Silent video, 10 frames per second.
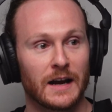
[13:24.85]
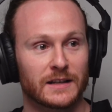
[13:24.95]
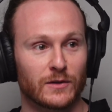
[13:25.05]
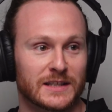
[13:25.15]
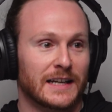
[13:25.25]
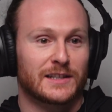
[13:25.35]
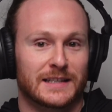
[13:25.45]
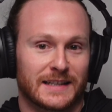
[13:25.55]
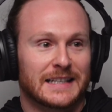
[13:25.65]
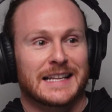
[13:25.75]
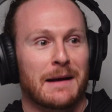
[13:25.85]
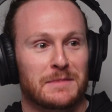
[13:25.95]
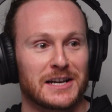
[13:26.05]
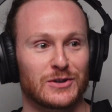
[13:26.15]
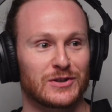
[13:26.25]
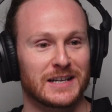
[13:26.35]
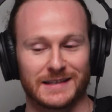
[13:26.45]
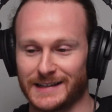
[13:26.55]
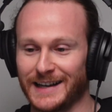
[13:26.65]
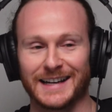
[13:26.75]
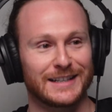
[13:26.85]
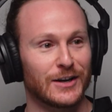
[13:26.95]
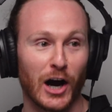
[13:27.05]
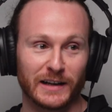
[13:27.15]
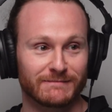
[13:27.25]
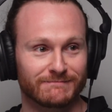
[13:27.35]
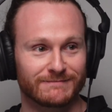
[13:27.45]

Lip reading: So it's like, does that mean you just not,